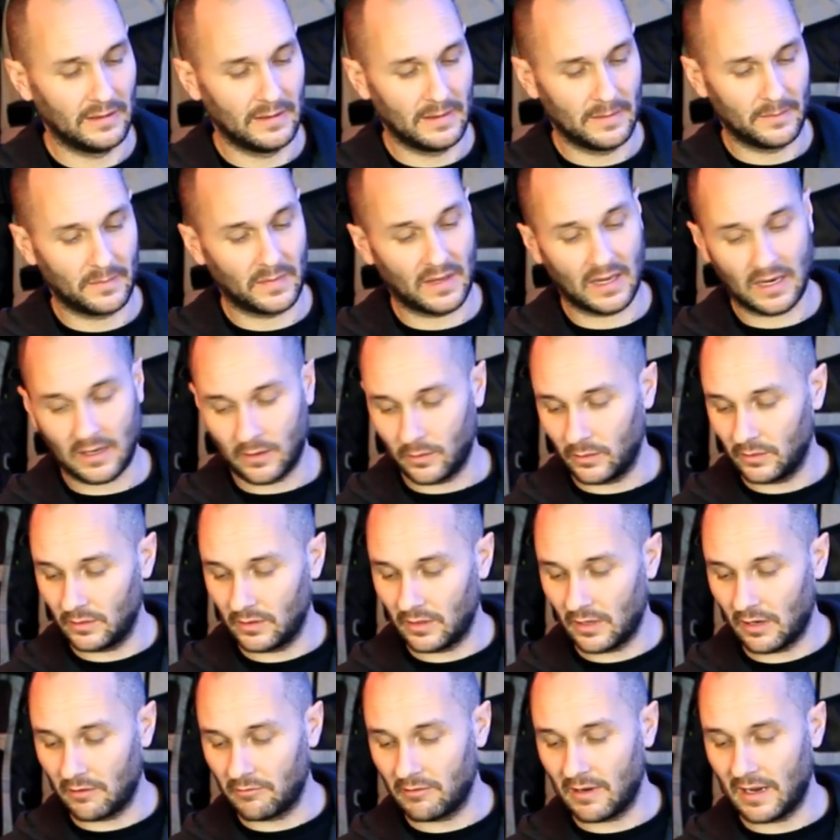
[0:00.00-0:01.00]
Now
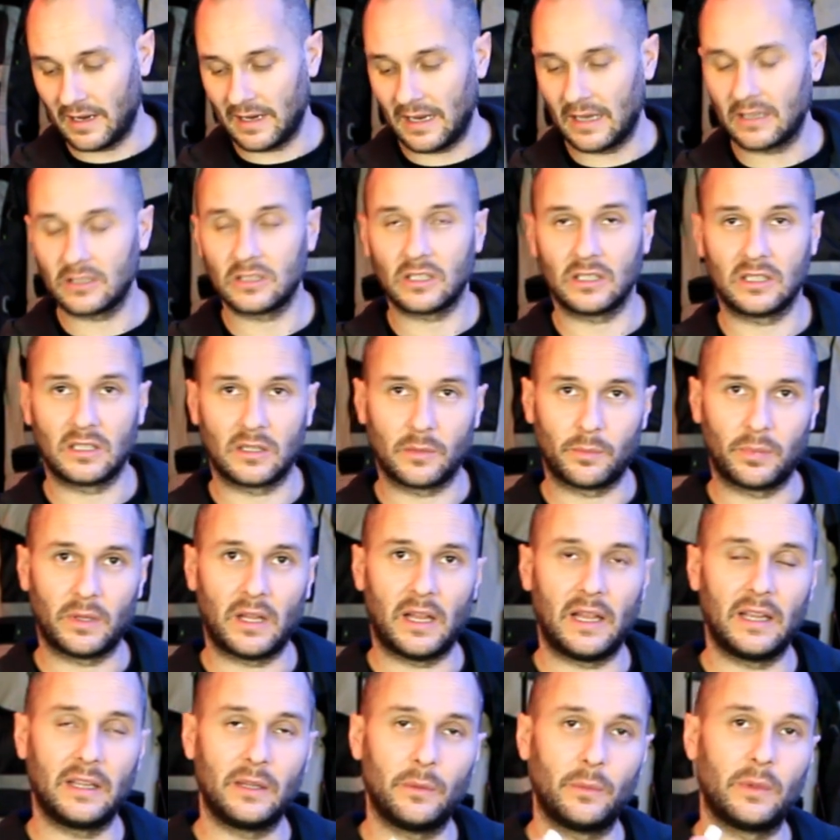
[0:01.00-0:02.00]
Arai actually
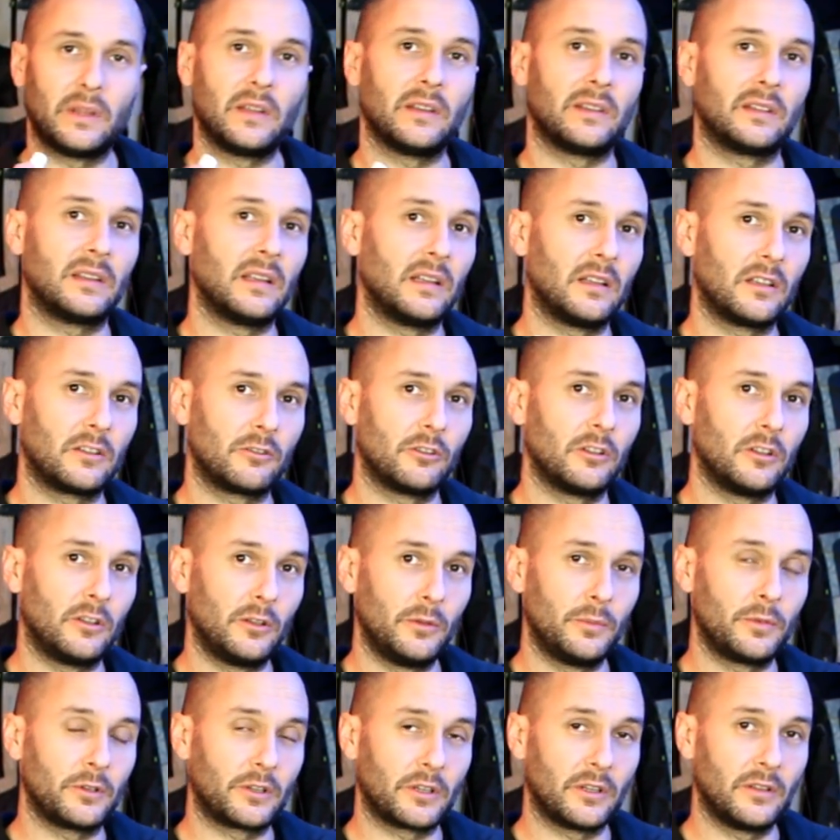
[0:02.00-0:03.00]
supply you with a silicone
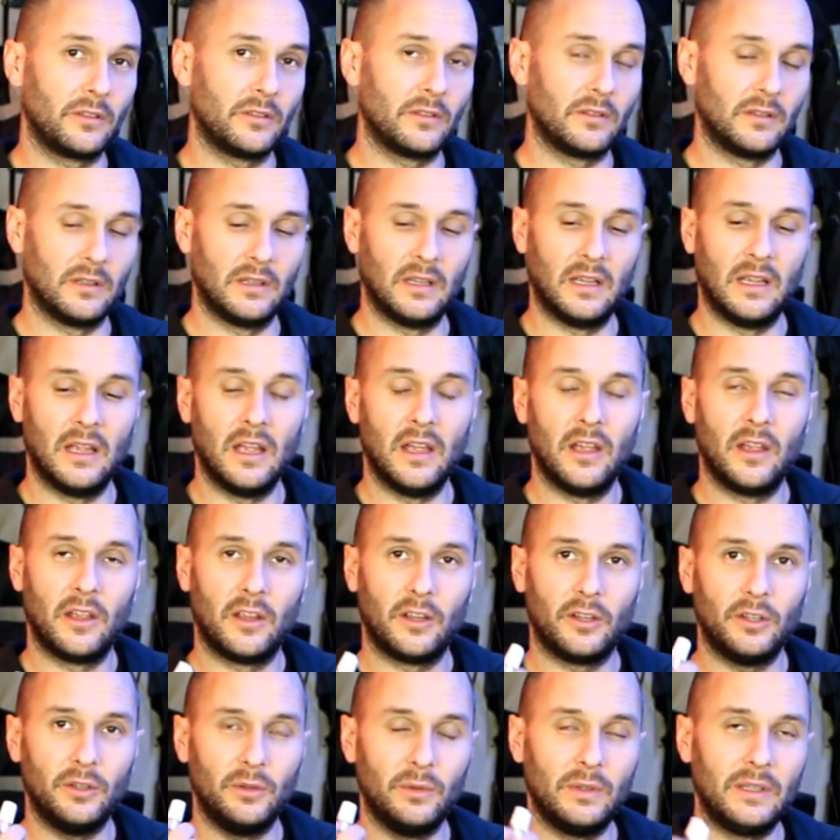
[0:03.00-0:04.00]
lubricant.
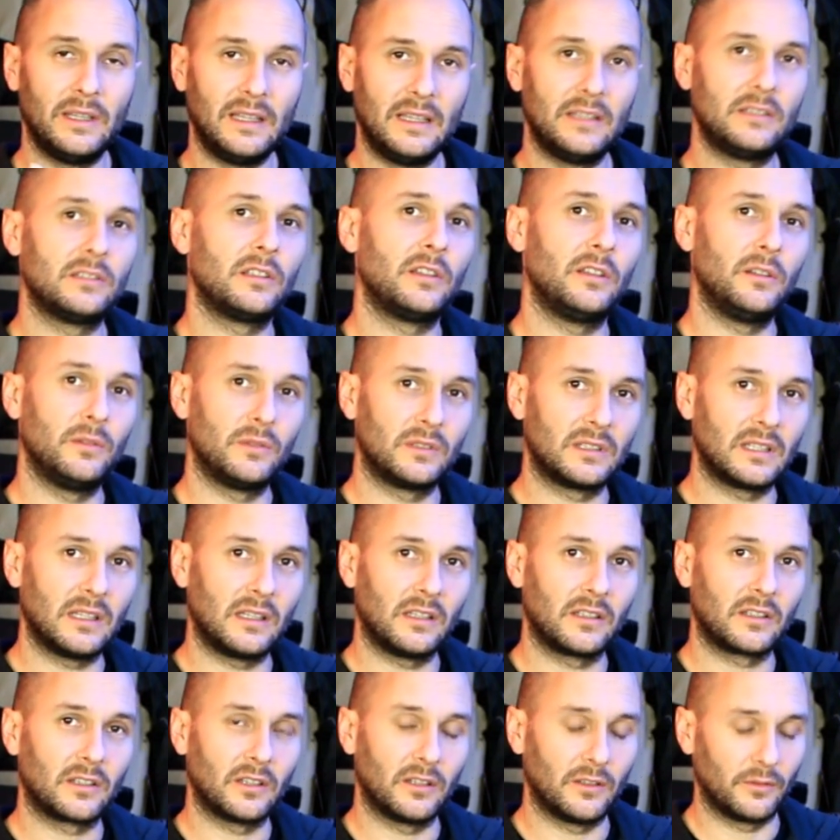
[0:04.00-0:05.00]
You need to use
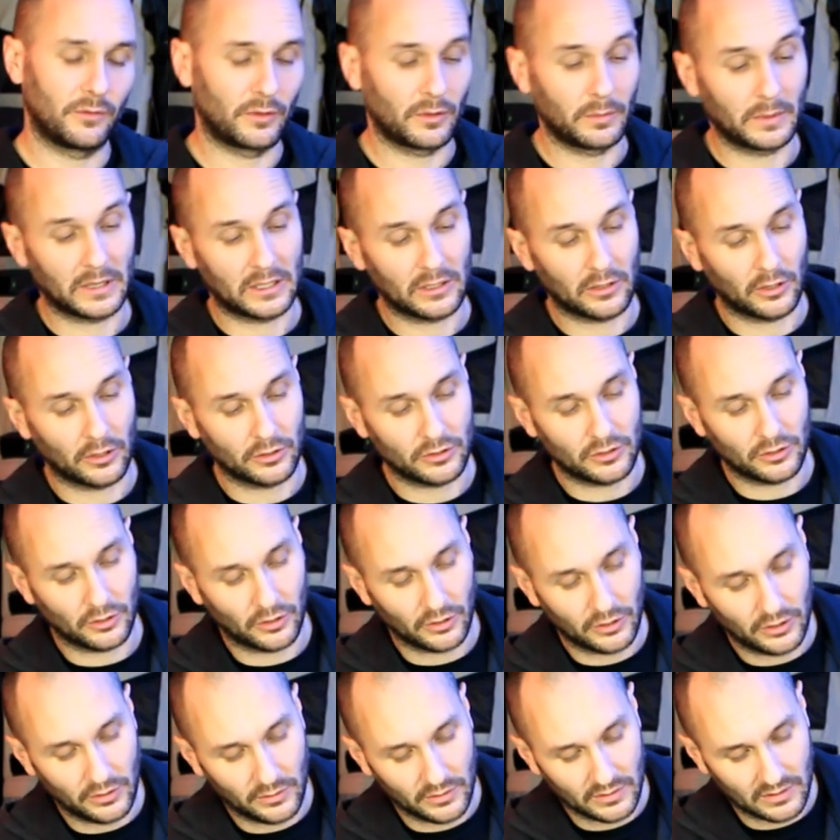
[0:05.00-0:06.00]
silicone because you're
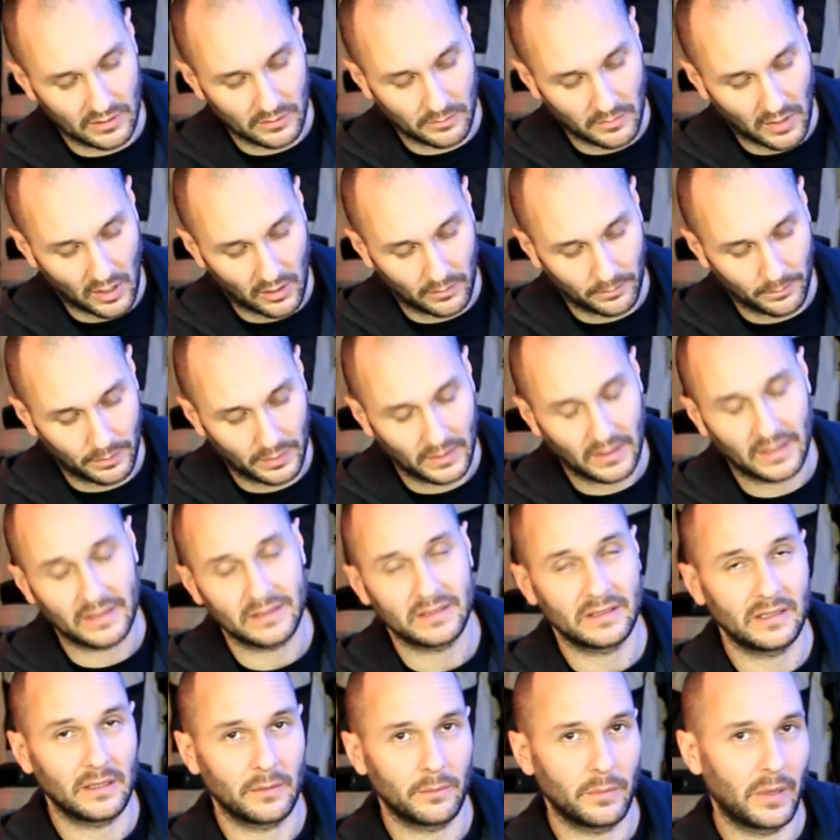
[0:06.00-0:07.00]
using them on
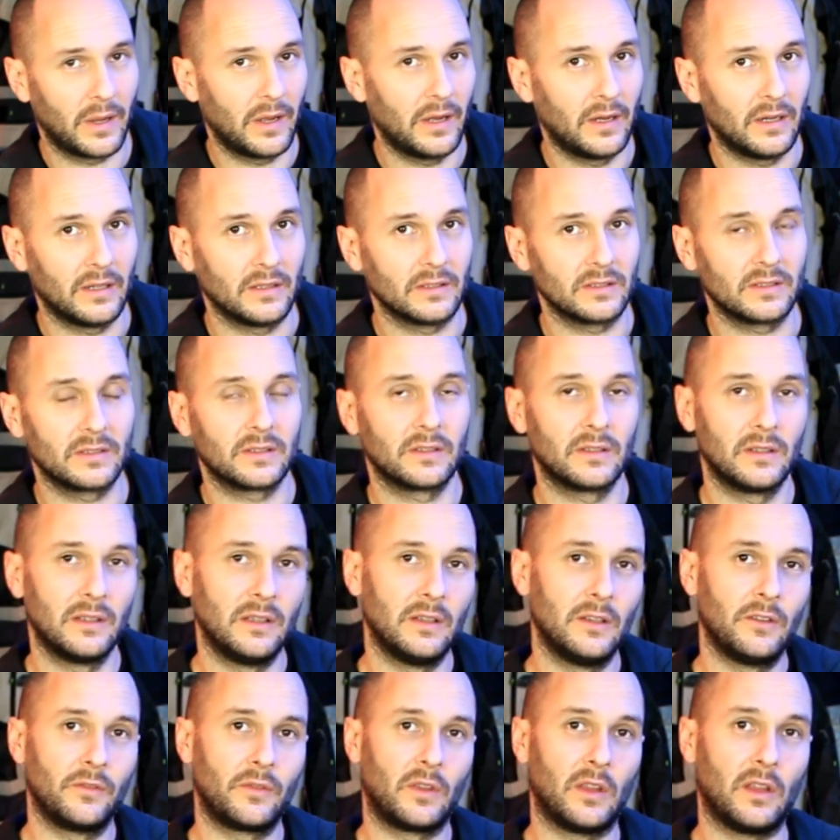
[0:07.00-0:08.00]
plastic parts.
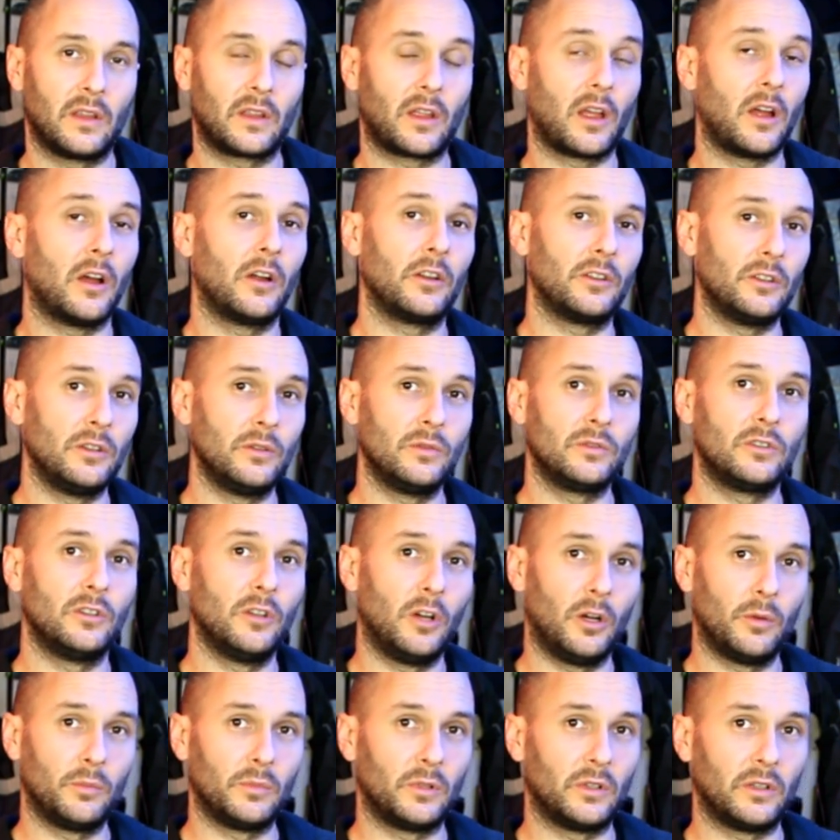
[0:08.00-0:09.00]
You can't use
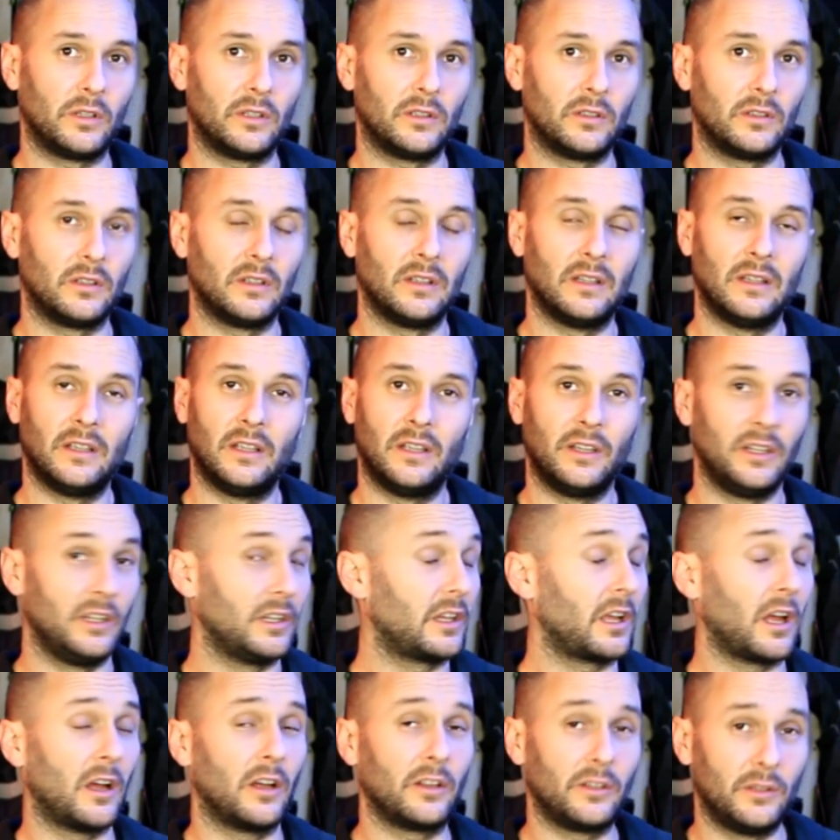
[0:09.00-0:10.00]
normal oil, you
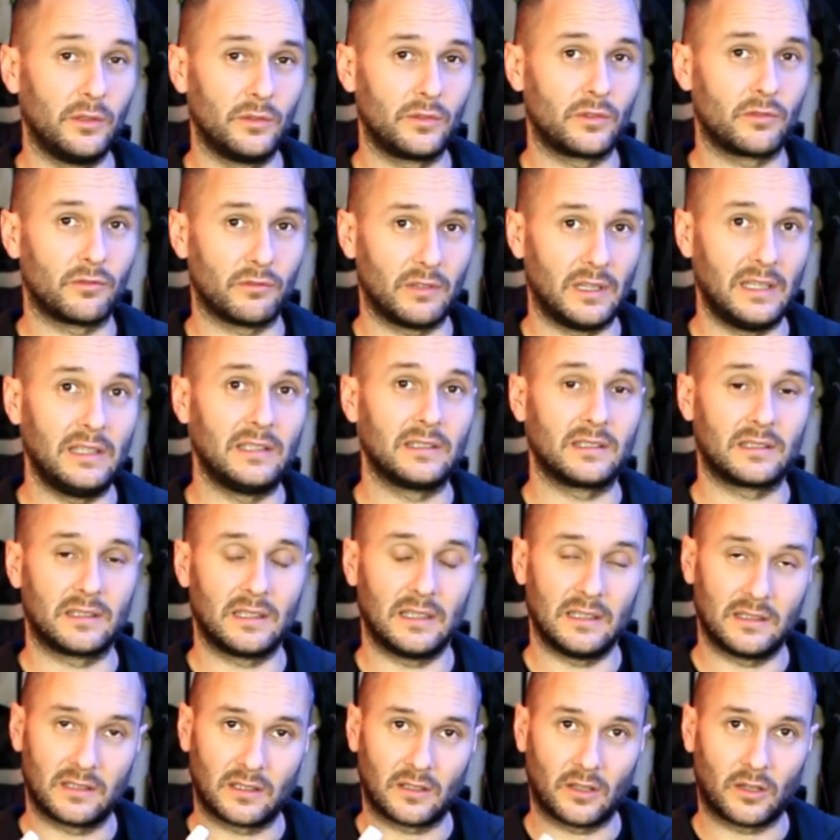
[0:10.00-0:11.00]
can't use grease,
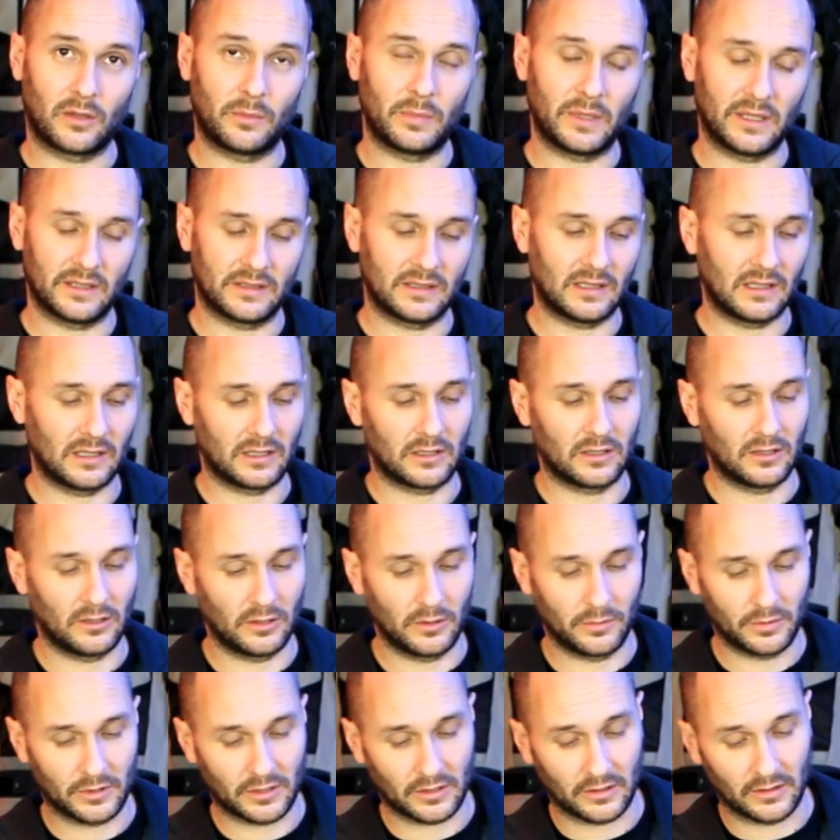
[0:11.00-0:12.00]
it's got to be a silicone
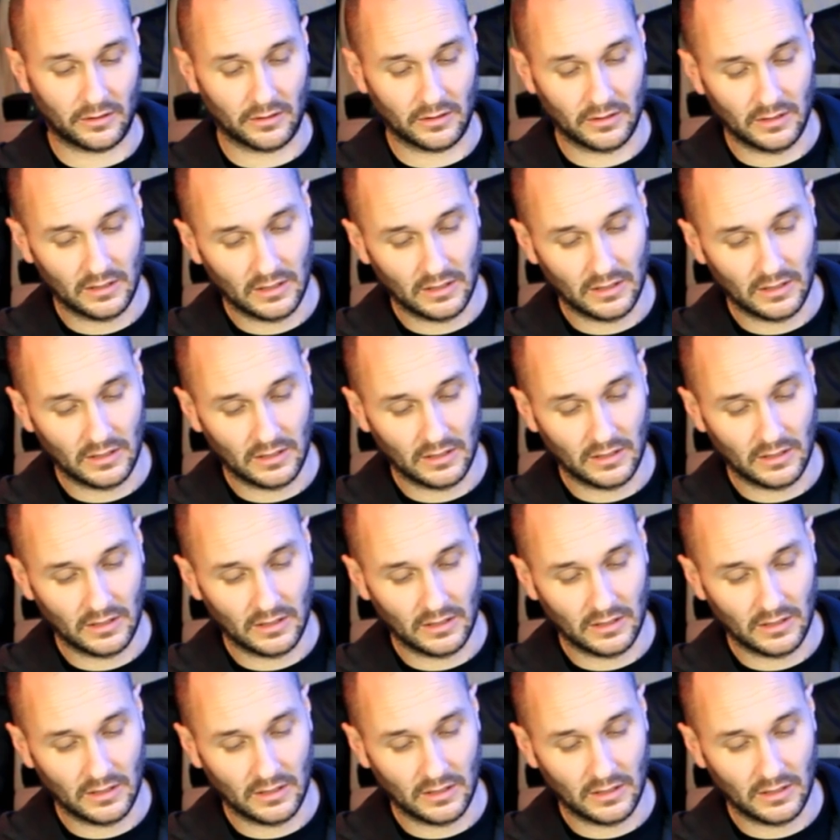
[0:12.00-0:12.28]
lubricant.